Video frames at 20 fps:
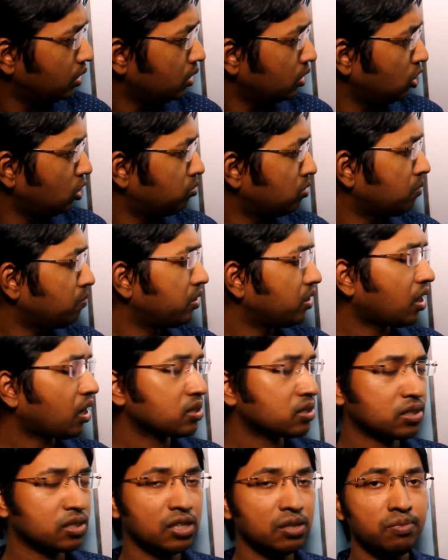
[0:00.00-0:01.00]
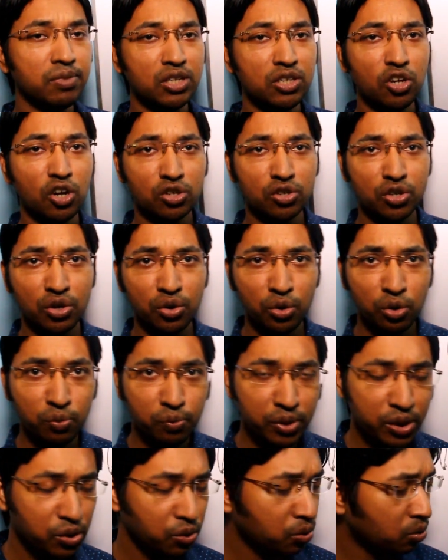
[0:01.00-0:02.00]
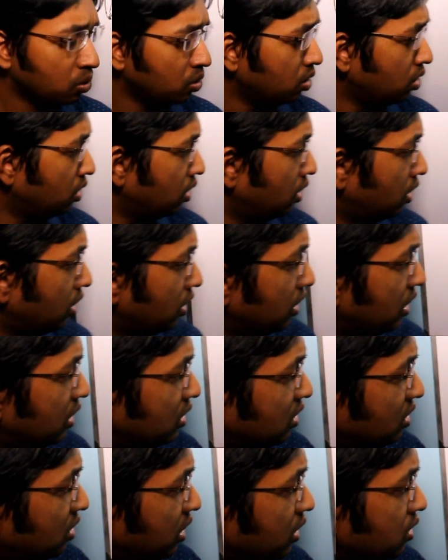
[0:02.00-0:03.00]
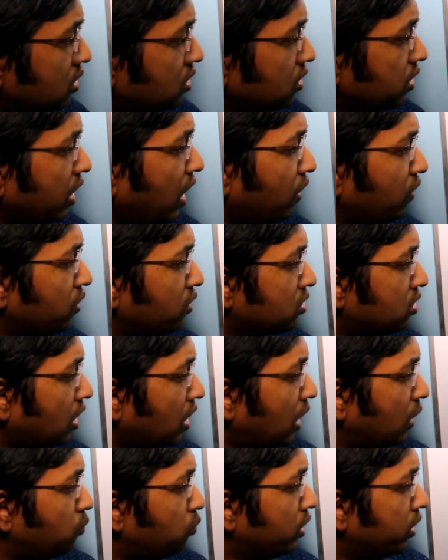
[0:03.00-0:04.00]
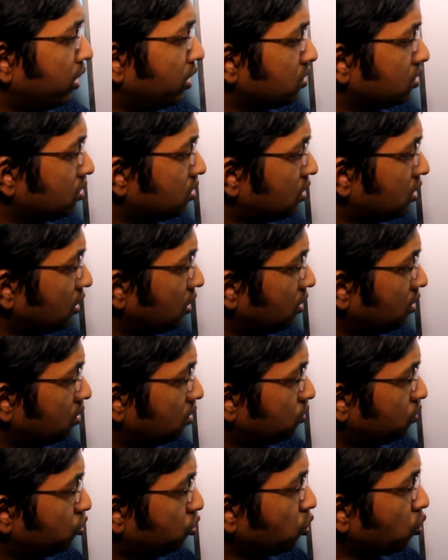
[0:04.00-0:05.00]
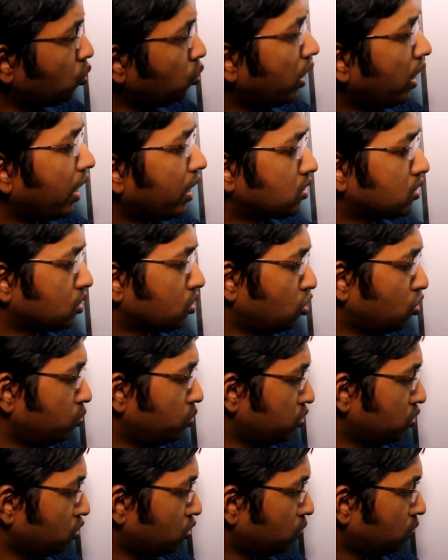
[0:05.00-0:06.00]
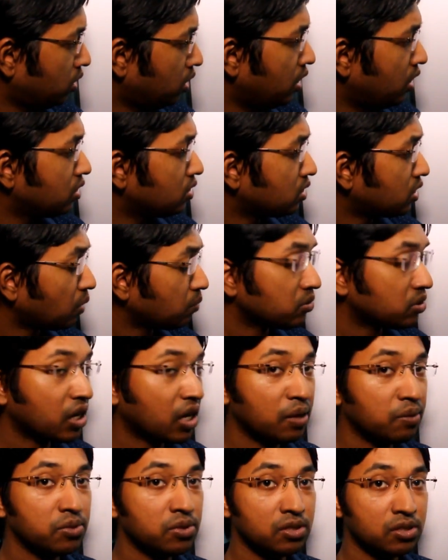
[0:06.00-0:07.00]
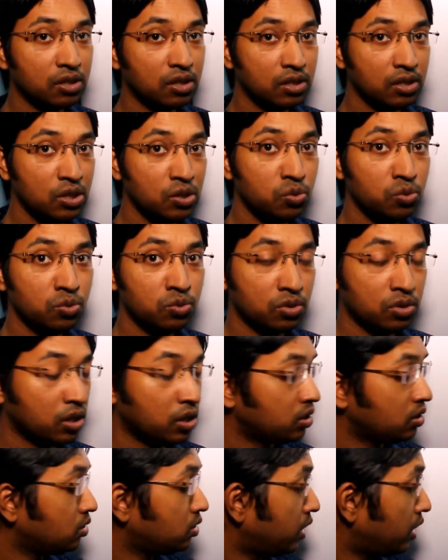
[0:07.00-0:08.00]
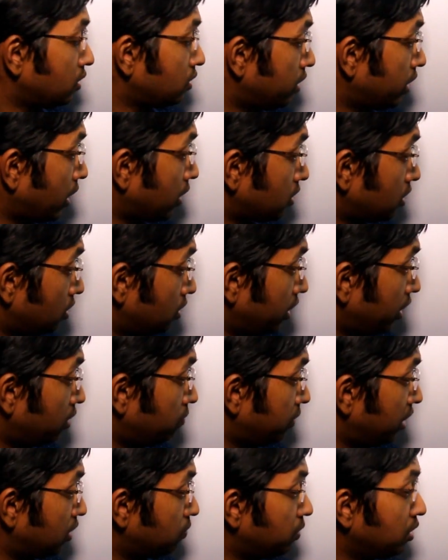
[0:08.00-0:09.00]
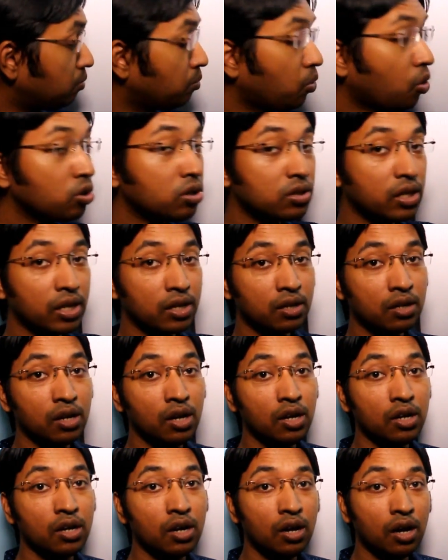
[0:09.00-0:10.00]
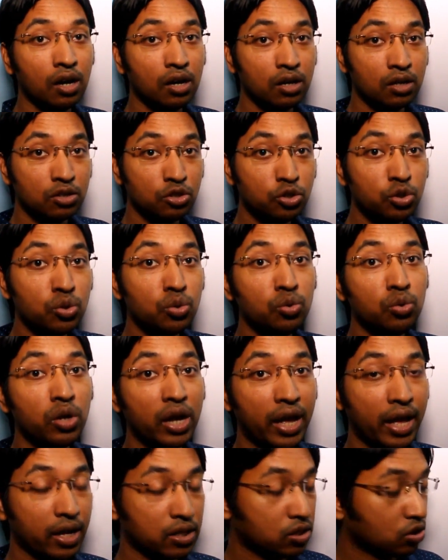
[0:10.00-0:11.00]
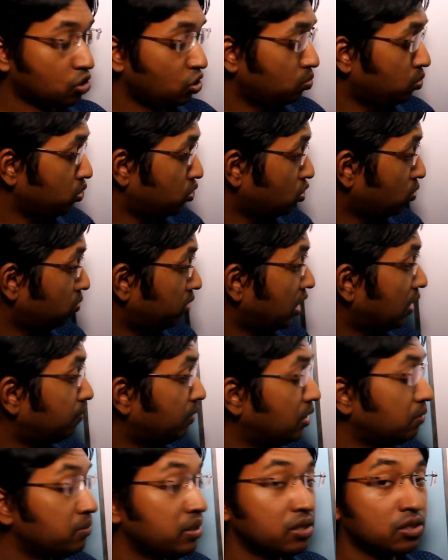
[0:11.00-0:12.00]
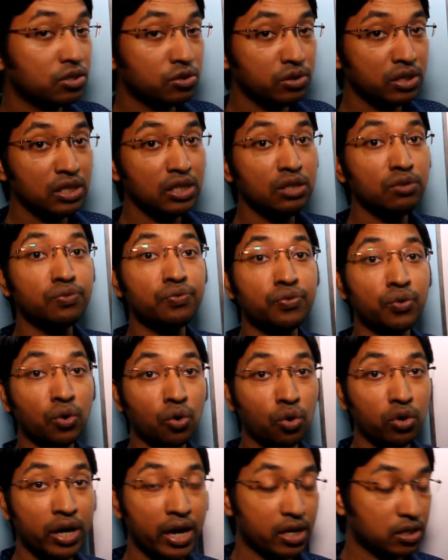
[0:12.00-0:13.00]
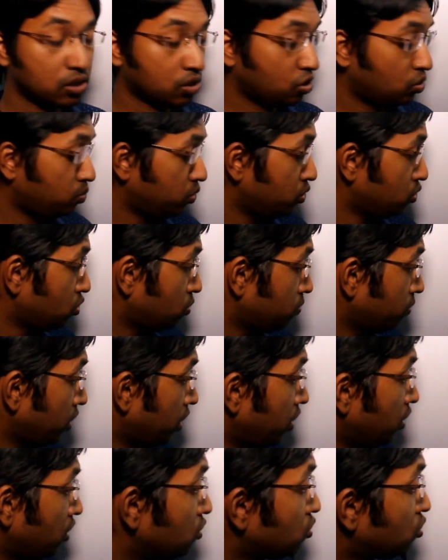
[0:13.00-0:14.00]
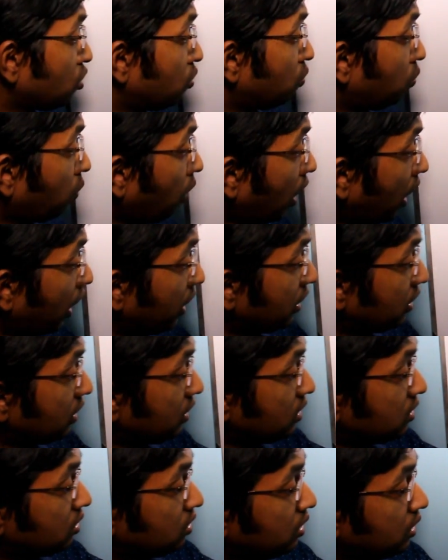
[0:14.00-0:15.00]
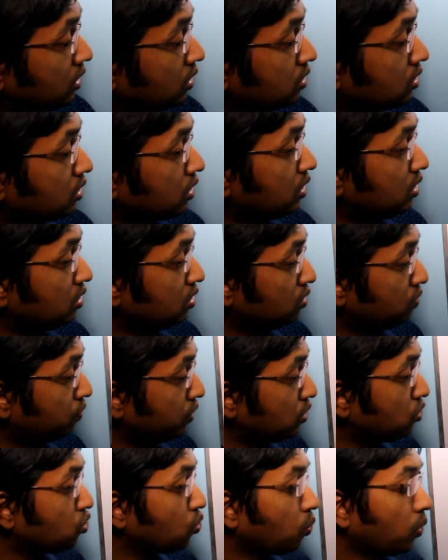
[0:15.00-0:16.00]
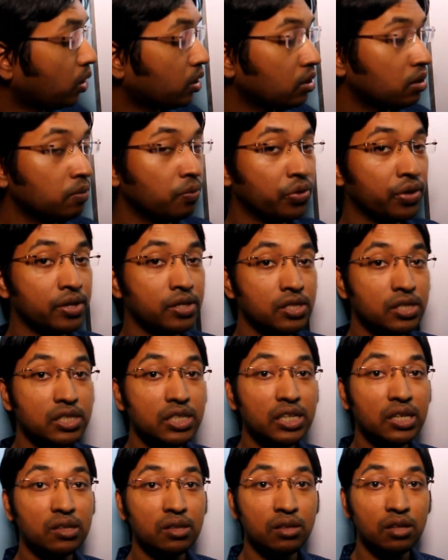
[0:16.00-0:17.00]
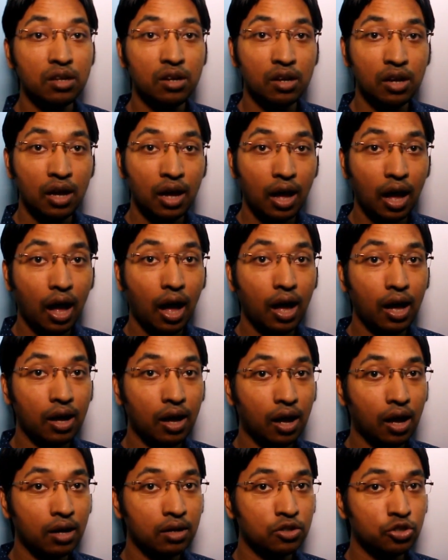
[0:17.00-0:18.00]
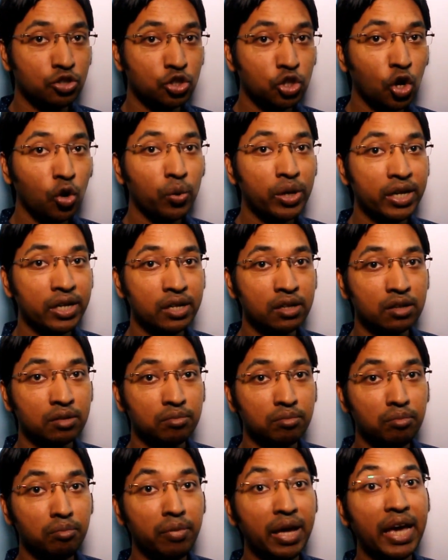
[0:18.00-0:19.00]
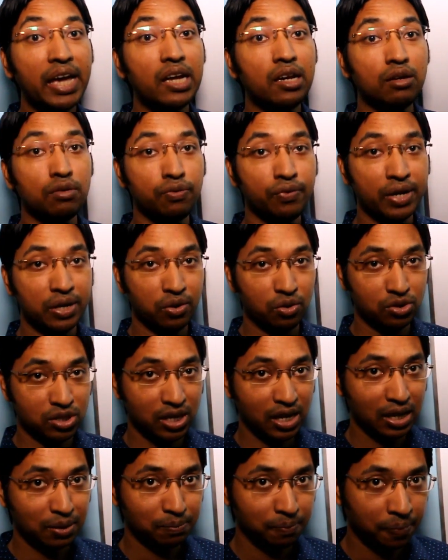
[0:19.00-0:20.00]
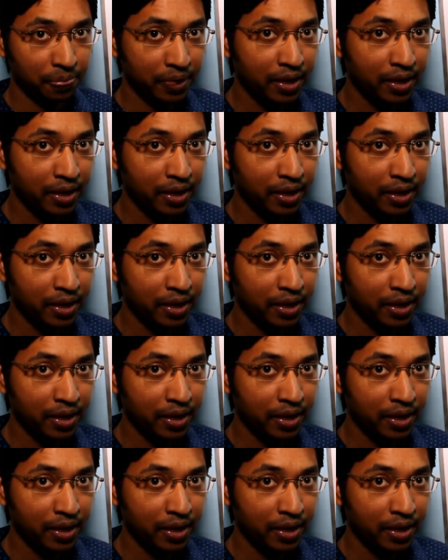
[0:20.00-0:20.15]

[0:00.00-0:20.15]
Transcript: you may be asking me, Dr. Robiul, in this karyotype we can see two X chromosomes. Sometimes you said that there may be more than two X chromosomes, there may be three, four X chromosomes. So why is this individual still showing male phenotype?